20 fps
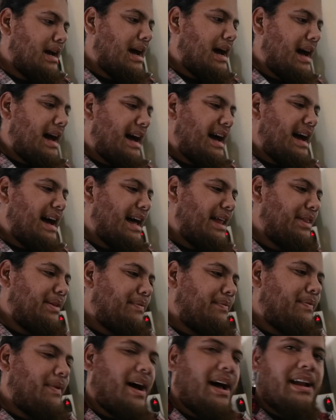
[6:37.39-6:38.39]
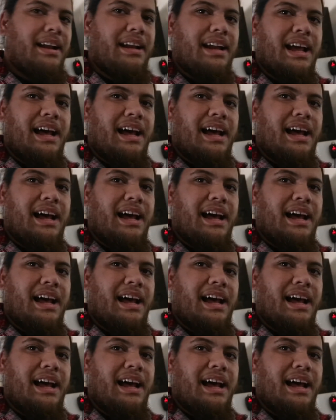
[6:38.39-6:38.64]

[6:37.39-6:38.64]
at the front.